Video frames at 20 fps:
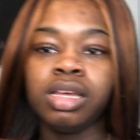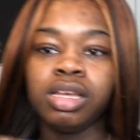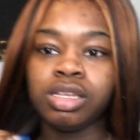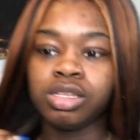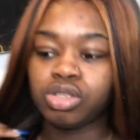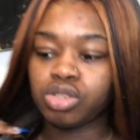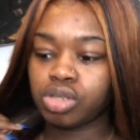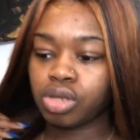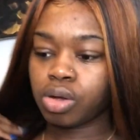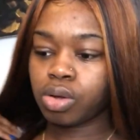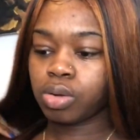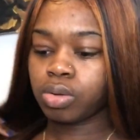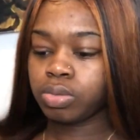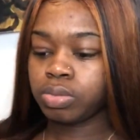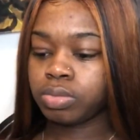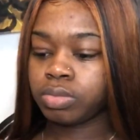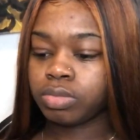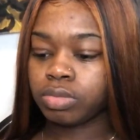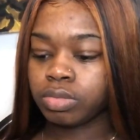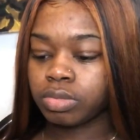So
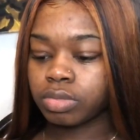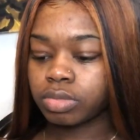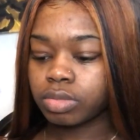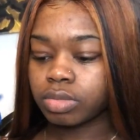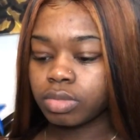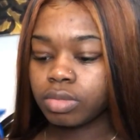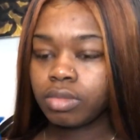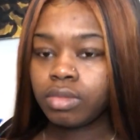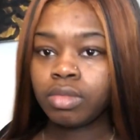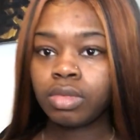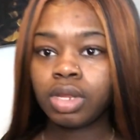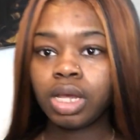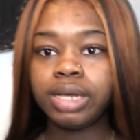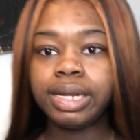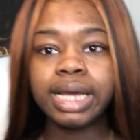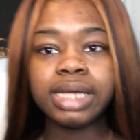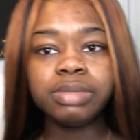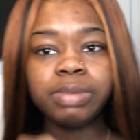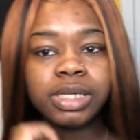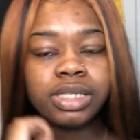
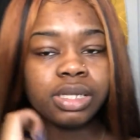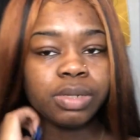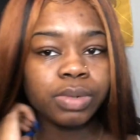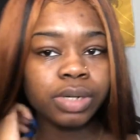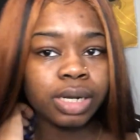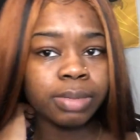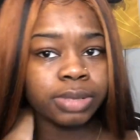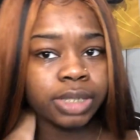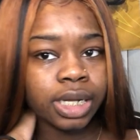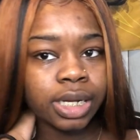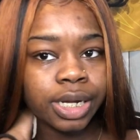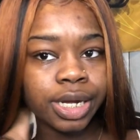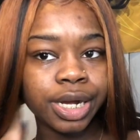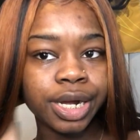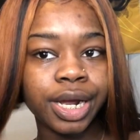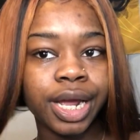that's basically what I'm telling her.